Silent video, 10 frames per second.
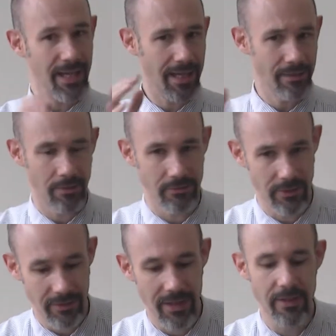and not
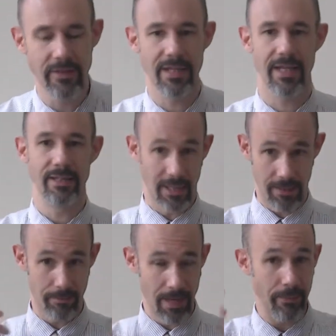very good yet,
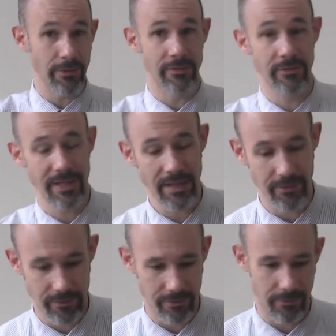uh, by modern
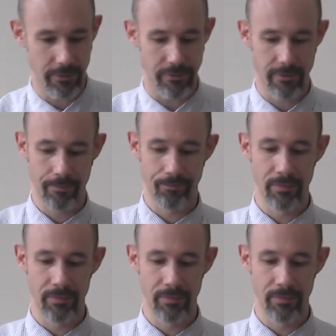standards, of course.